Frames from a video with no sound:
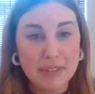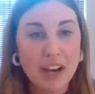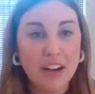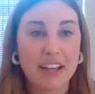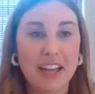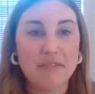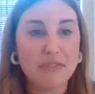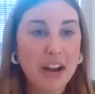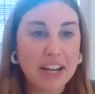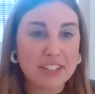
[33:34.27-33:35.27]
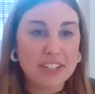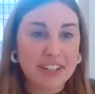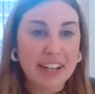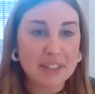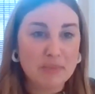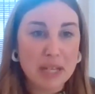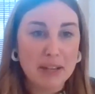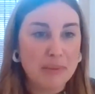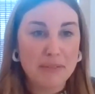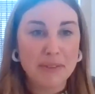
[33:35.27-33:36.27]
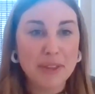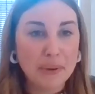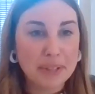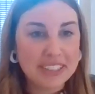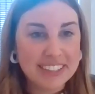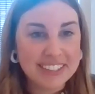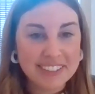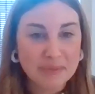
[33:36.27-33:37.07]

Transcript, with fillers: young and fresh as a medium, even though it's